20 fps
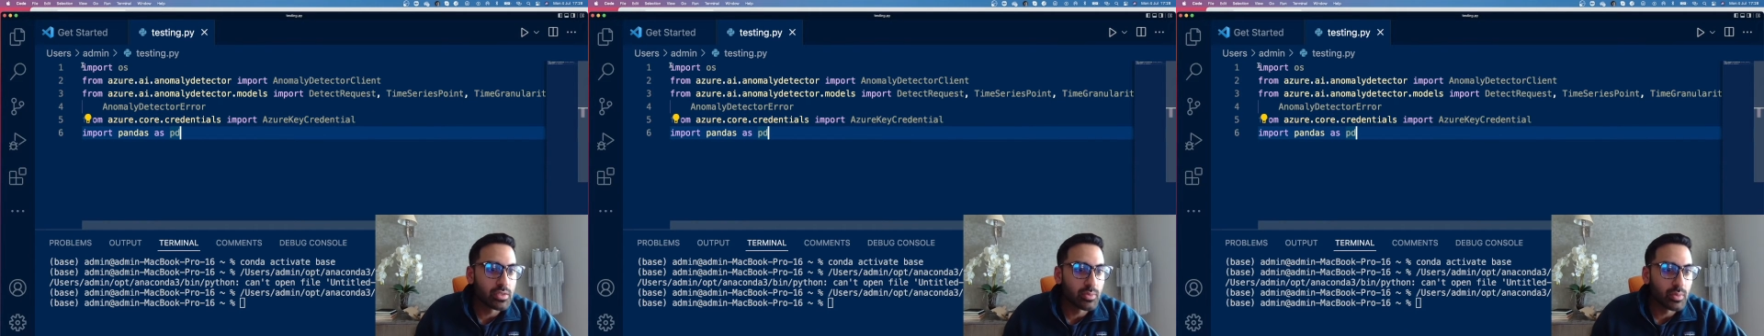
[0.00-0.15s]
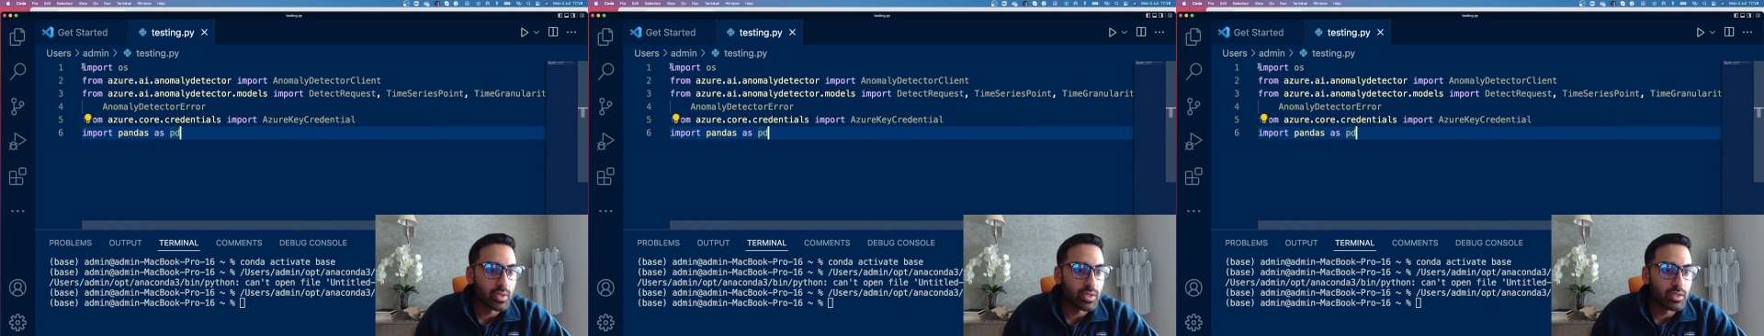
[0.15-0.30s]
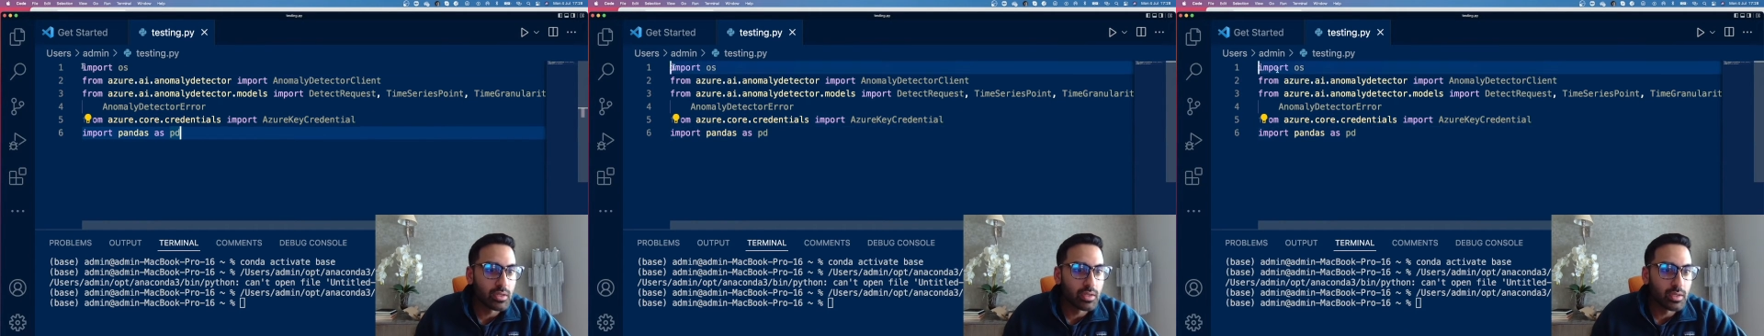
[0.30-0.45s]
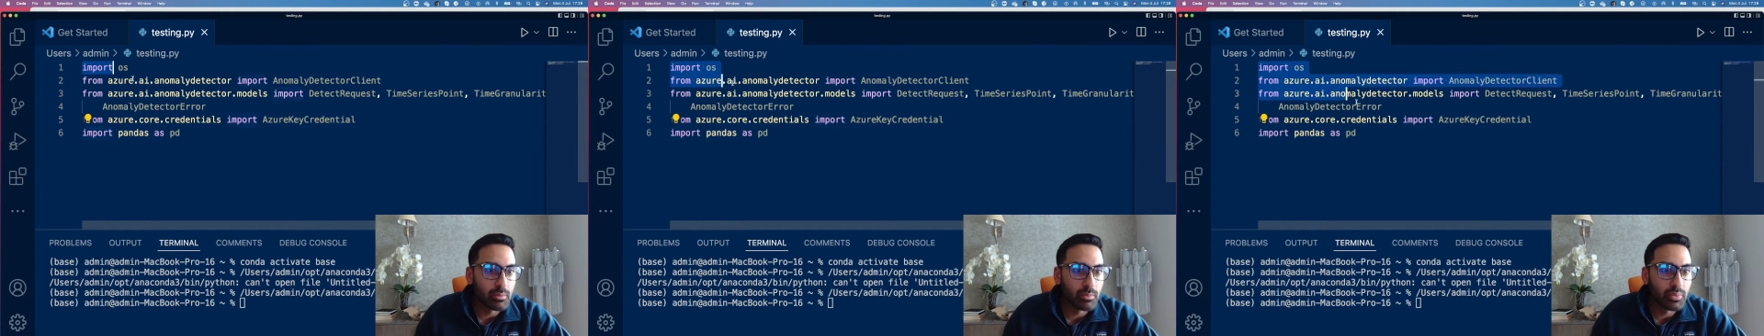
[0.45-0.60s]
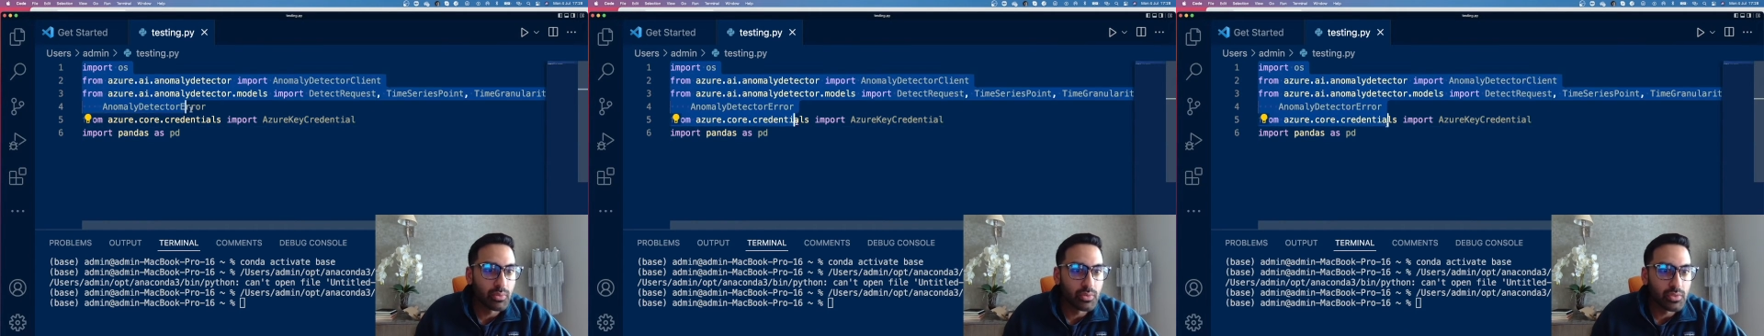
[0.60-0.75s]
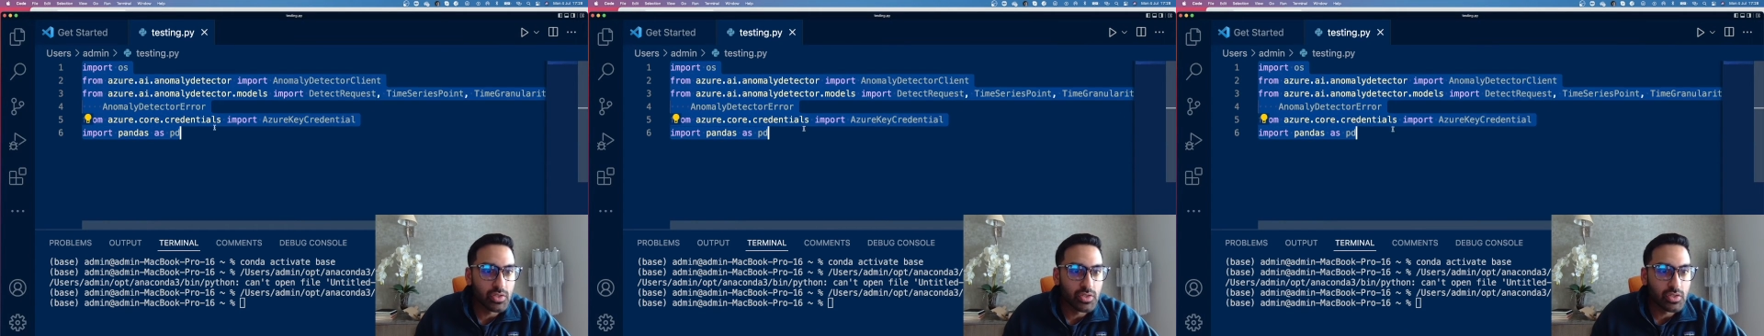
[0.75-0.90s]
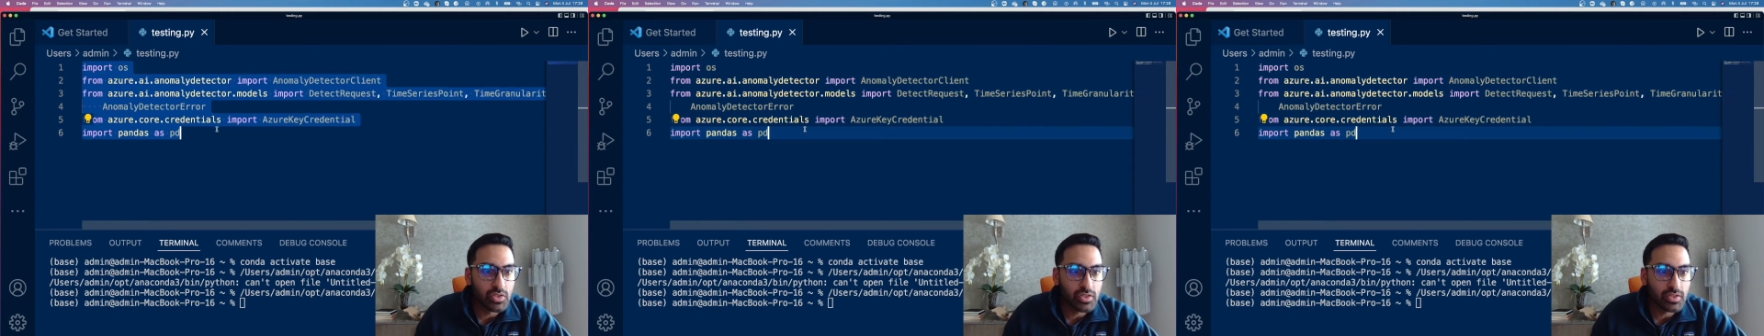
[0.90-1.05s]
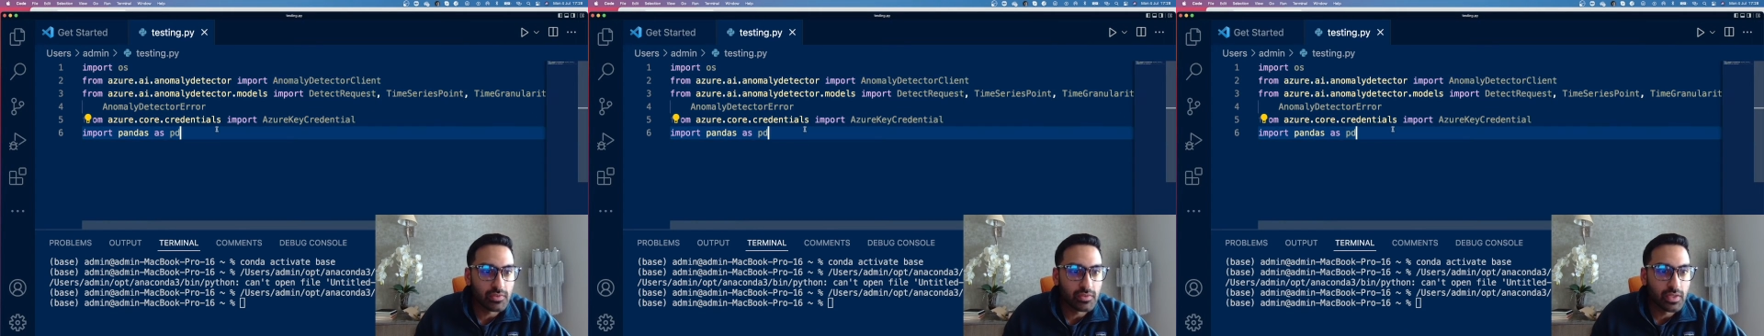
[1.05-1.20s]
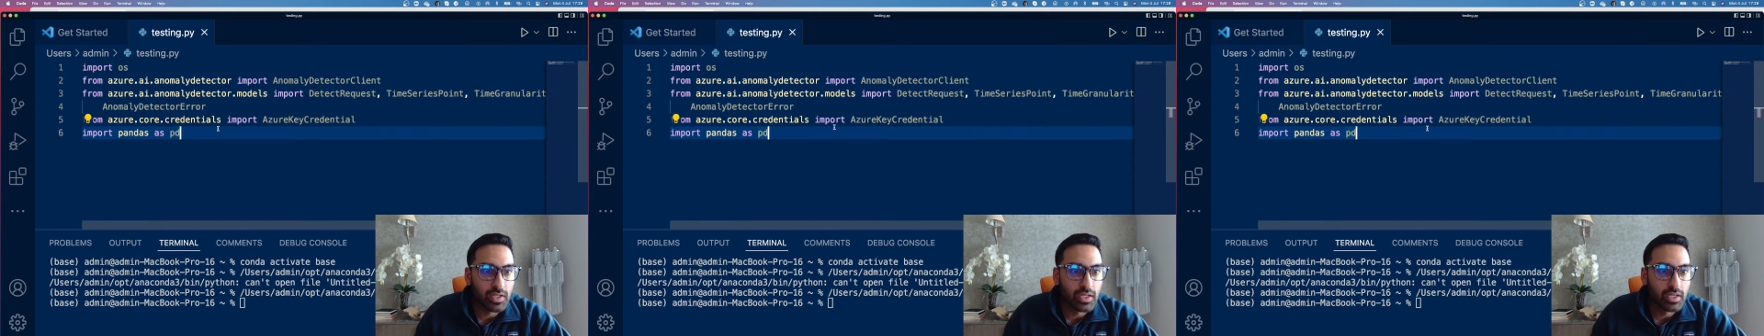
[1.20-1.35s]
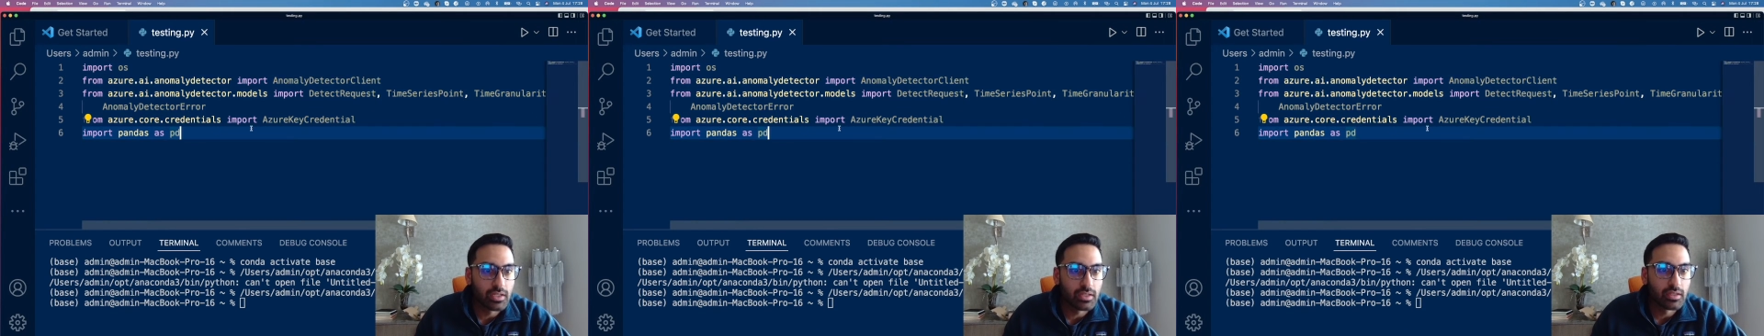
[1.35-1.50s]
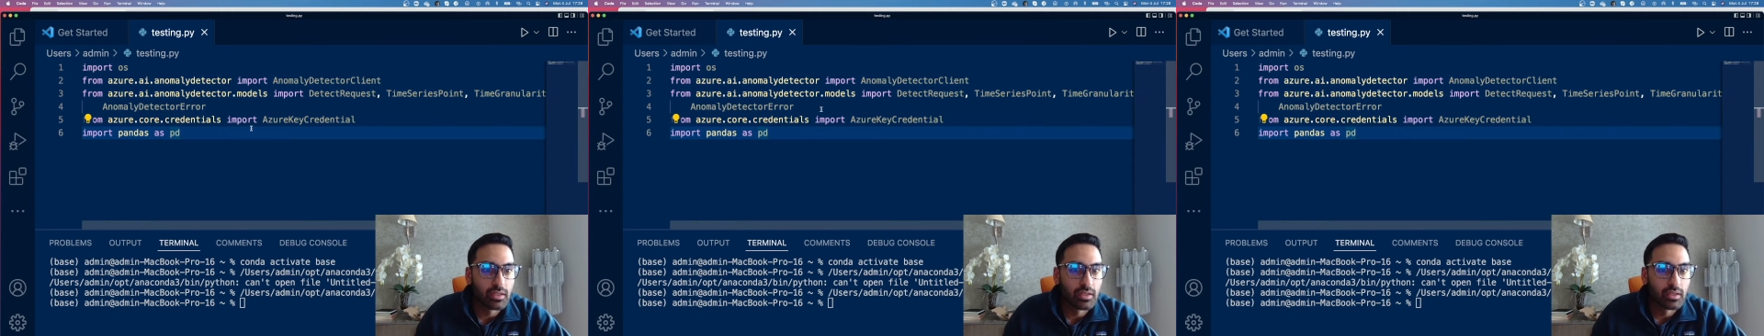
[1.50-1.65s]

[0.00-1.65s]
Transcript: were imported just fine.